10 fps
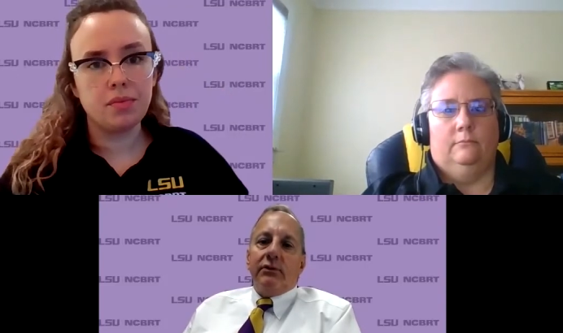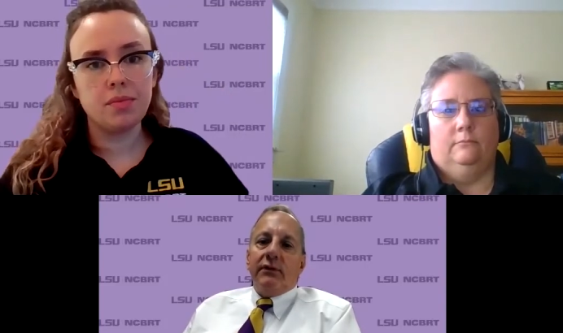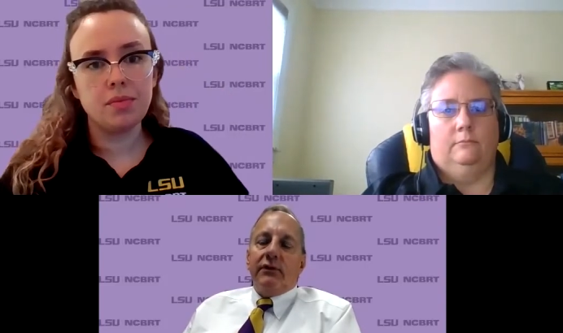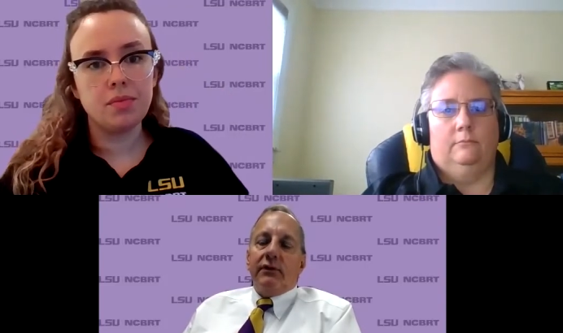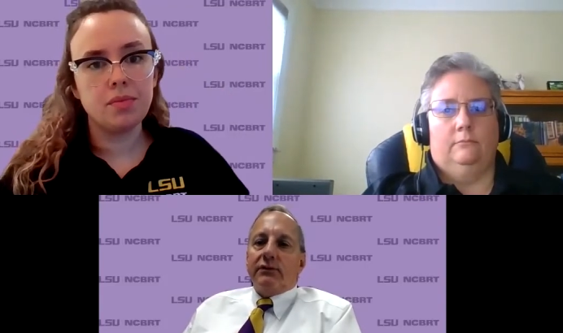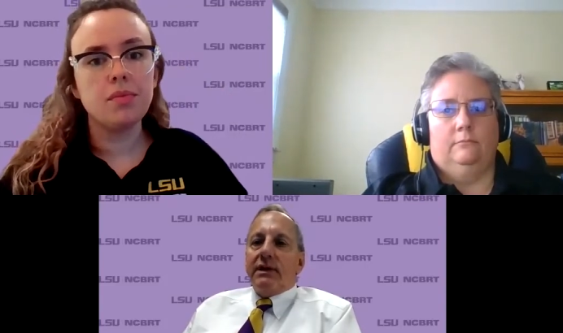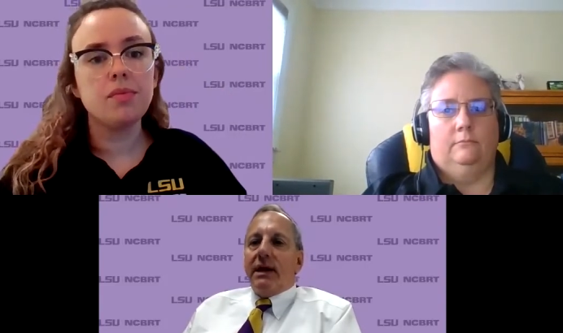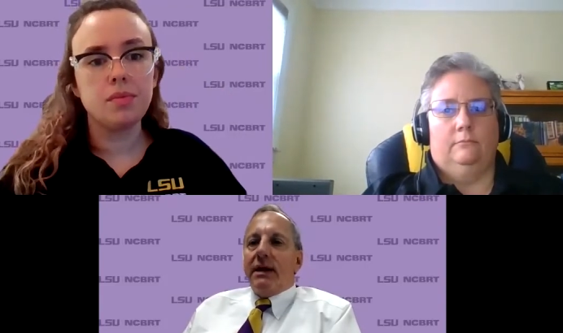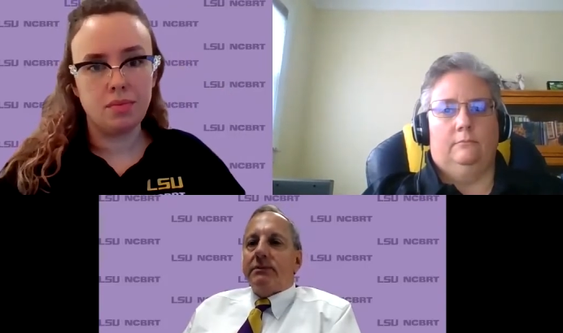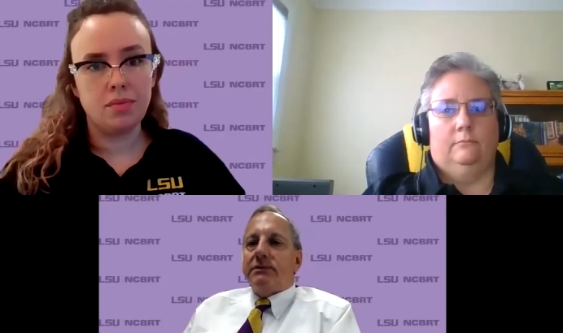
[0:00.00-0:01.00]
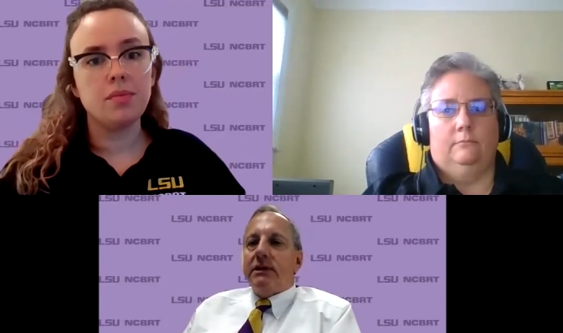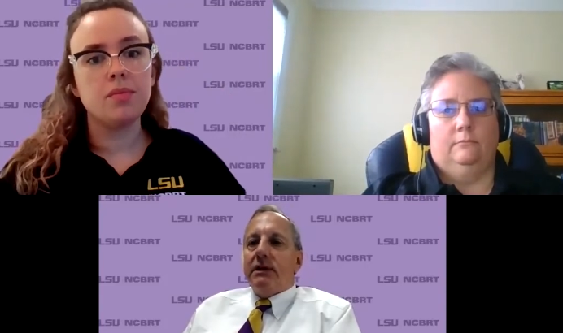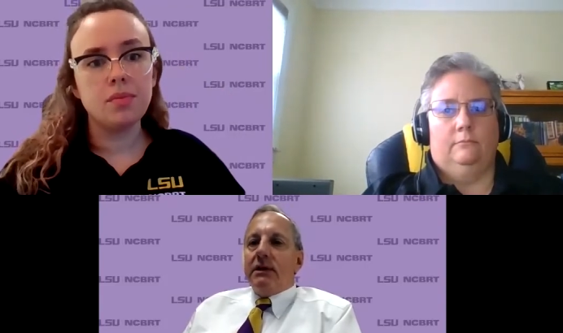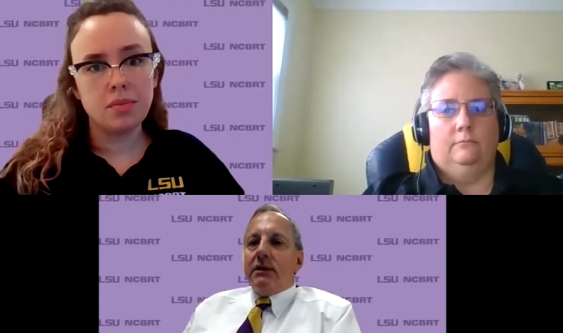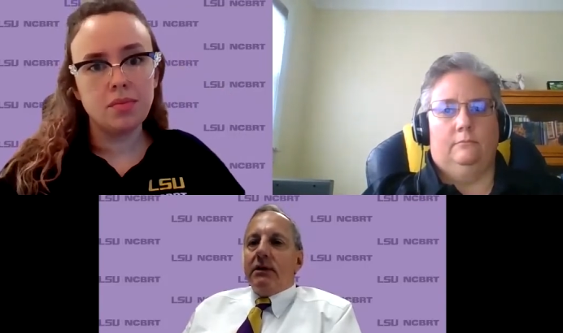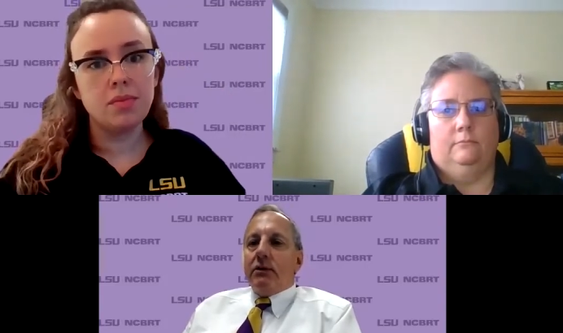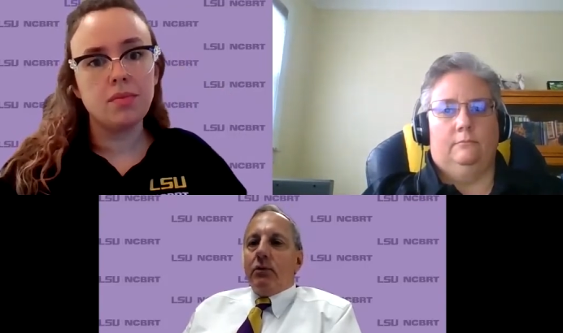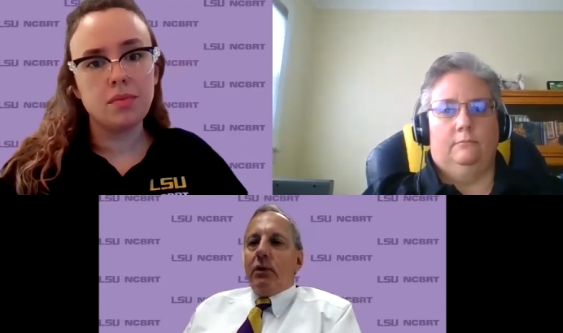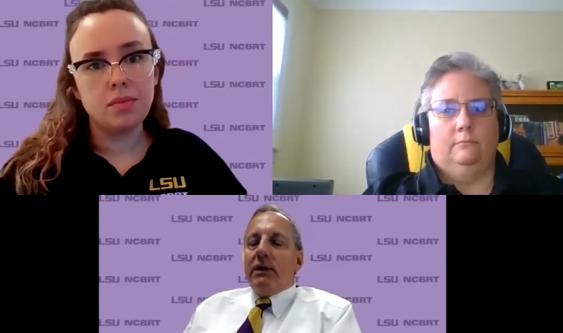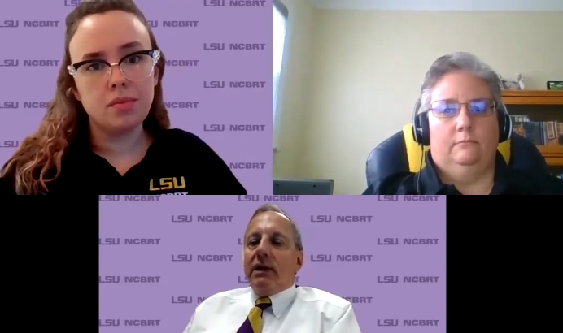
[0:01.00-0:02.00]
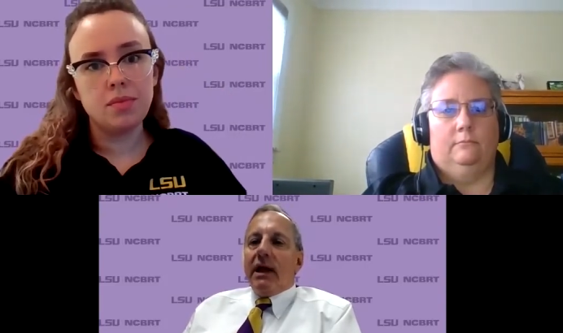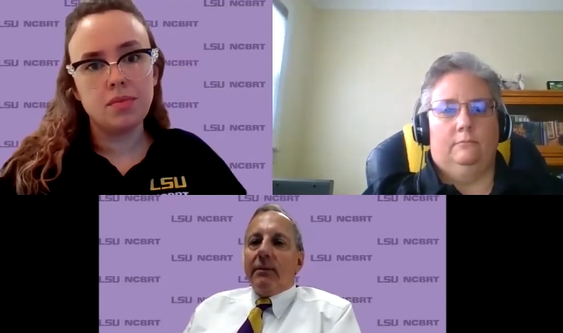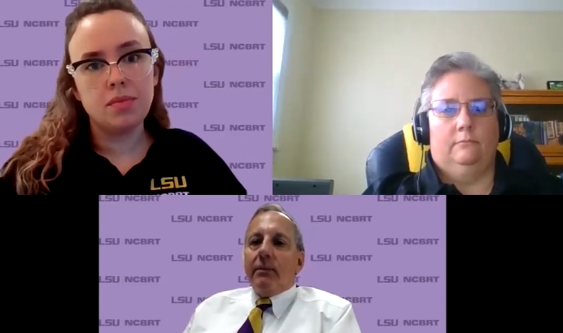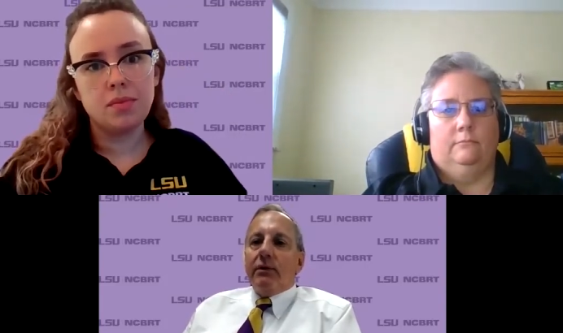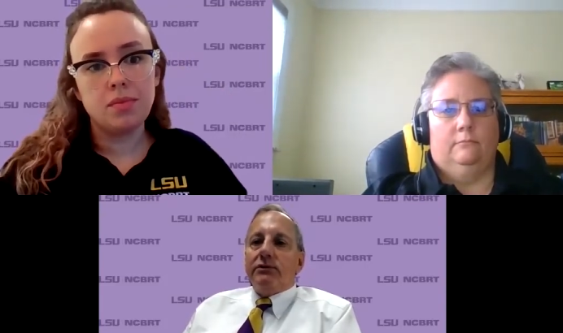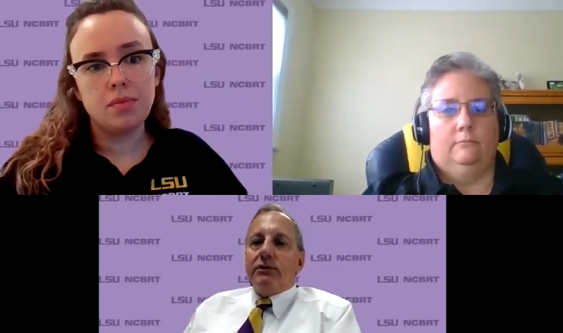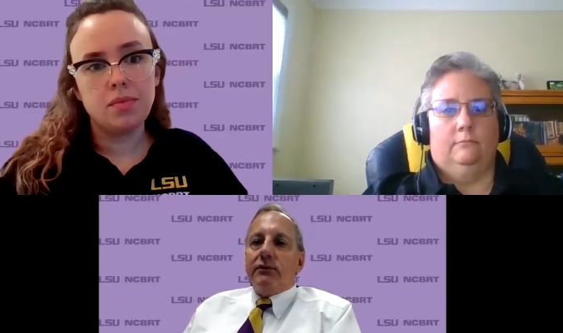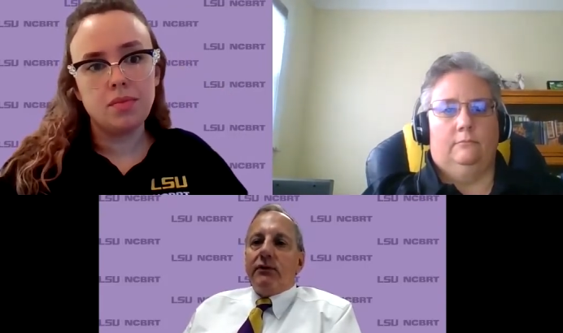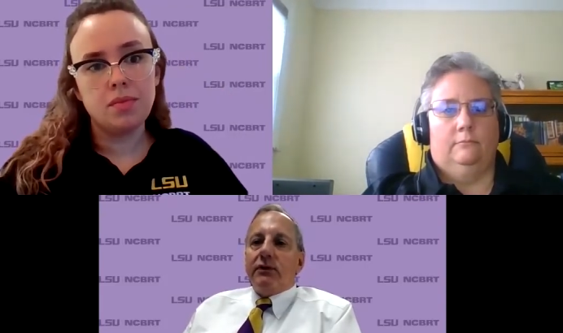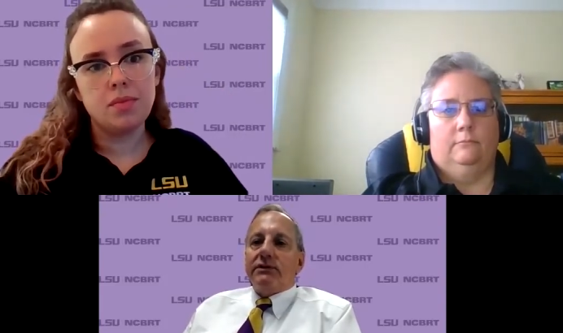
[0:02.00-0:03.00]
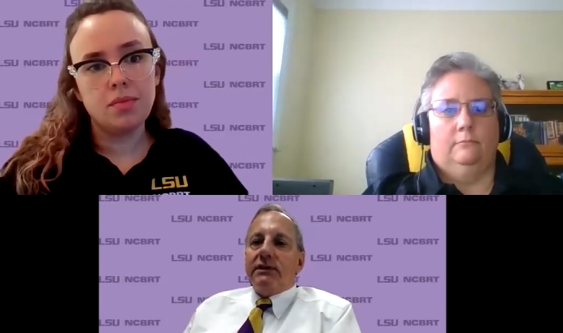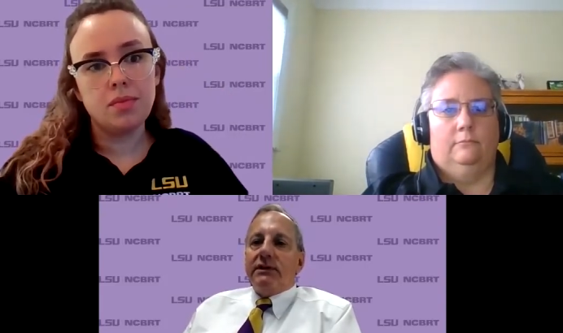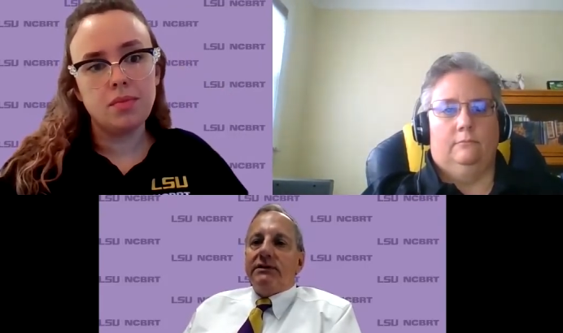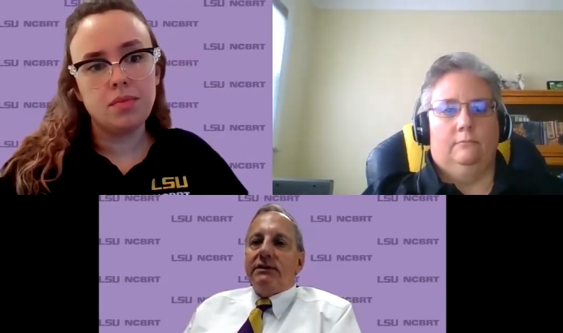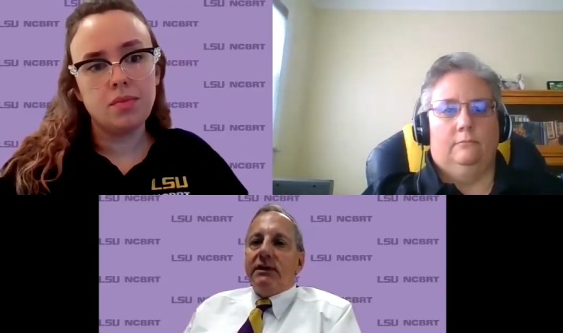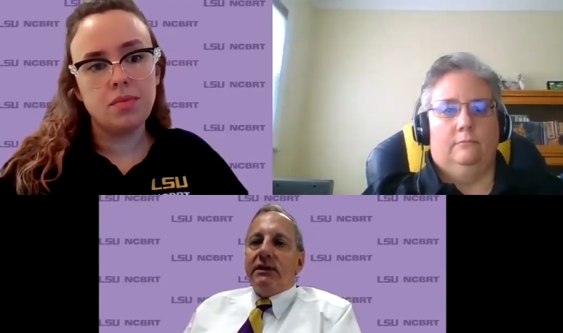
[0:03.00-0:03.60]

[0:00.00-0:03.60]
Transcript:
Speaker 1: difficult times. Uh, we, like most universities,